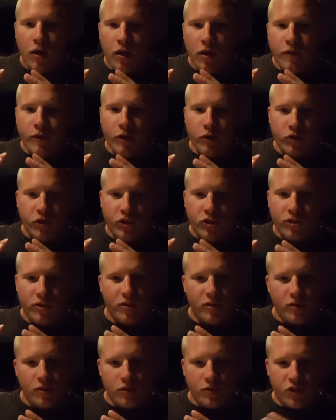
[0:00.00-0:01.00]
there's
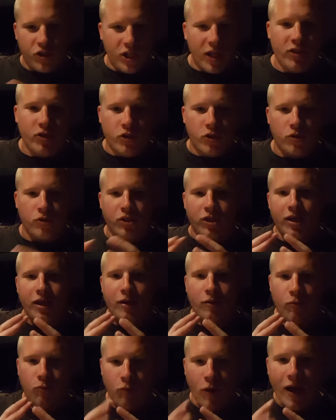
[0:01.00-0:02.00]
sensors in
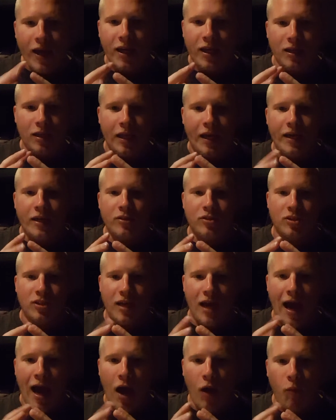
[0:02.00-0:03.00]
it regulates
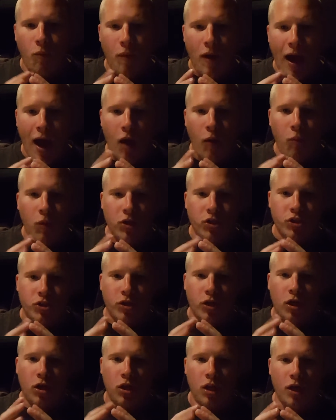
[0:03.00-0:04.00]
how much
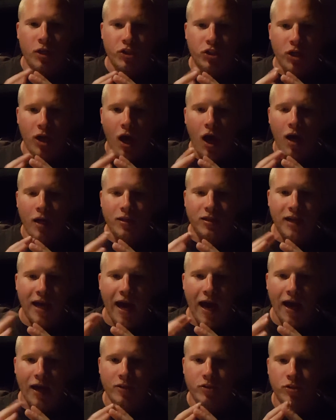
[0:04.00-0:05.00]
the clutch
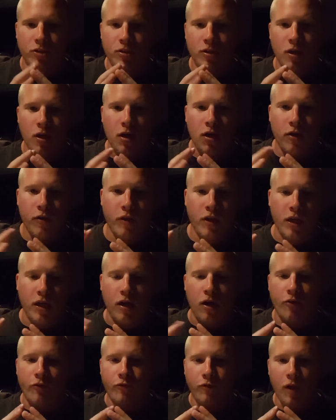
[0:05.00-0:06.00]
contacts
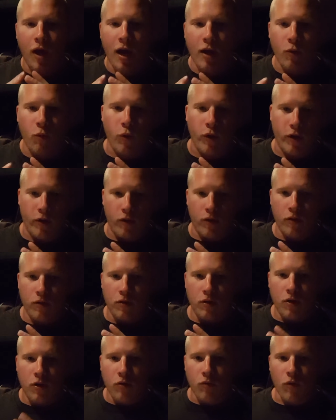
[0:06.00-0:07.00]
the flywheel,
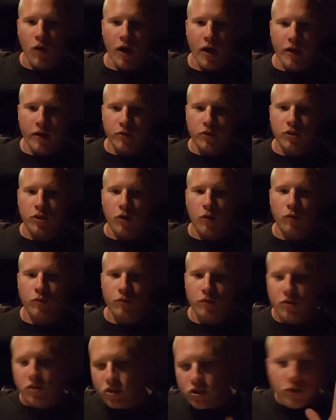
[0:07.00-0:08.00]
right? So
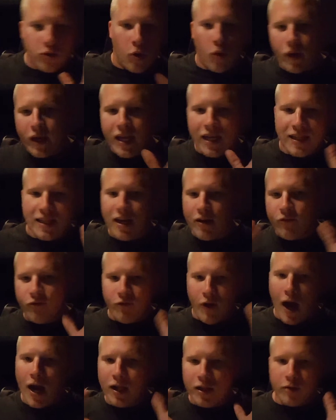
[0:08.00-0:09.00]
you don't get that
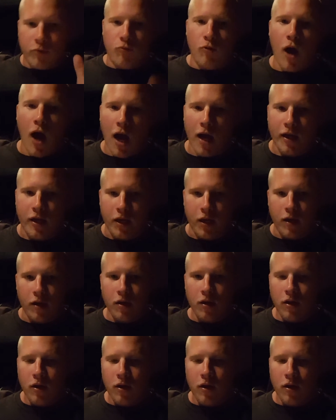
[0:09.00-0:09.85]
violent rocking.